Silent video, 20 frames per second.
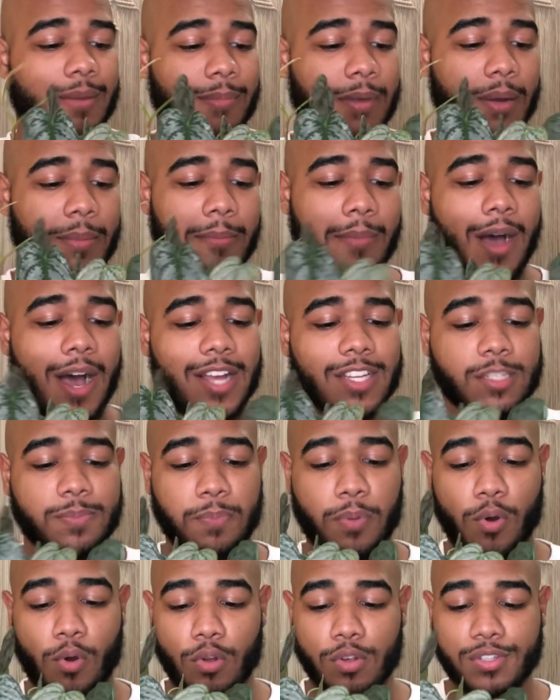a moss
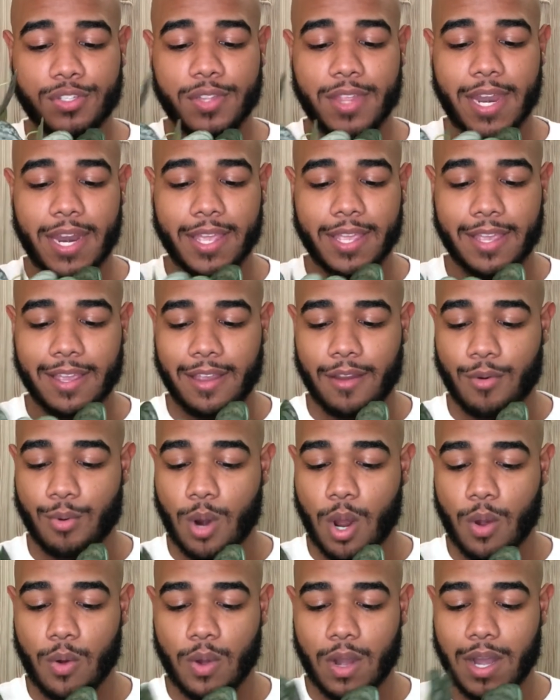pole so that it can
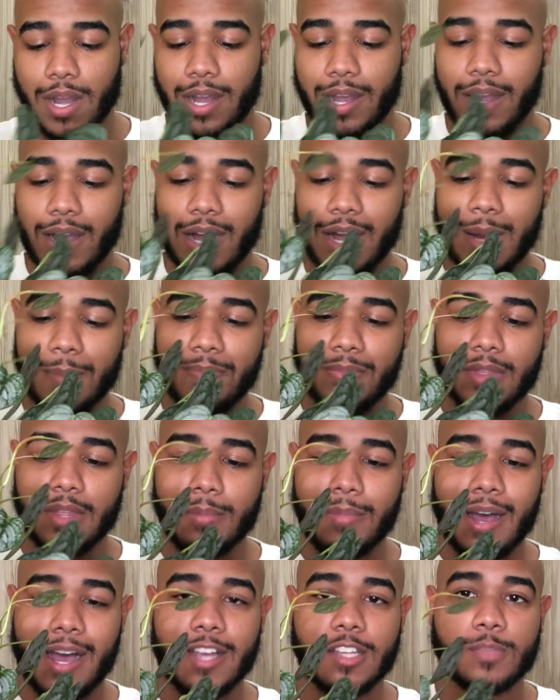grow up the
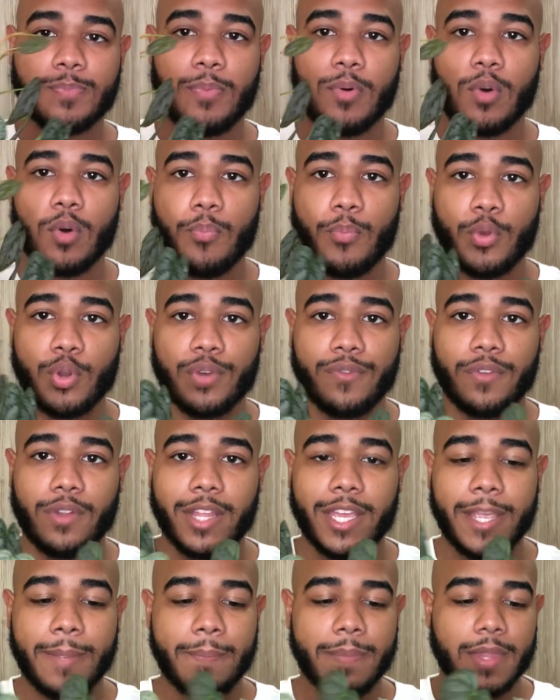moss pole
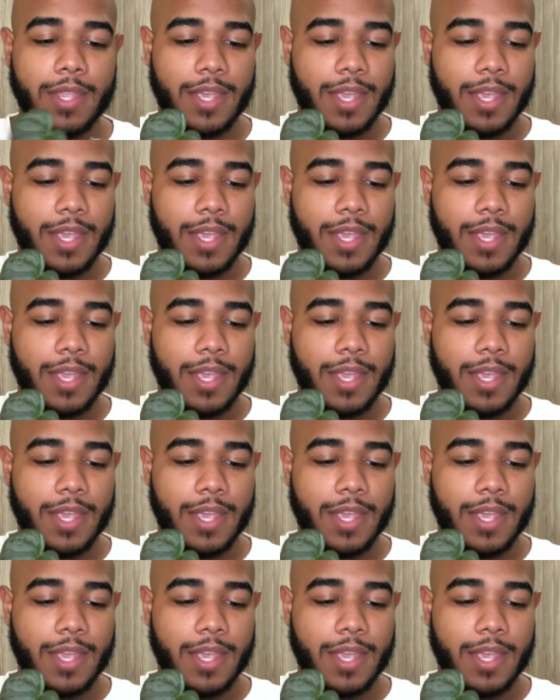beautifully.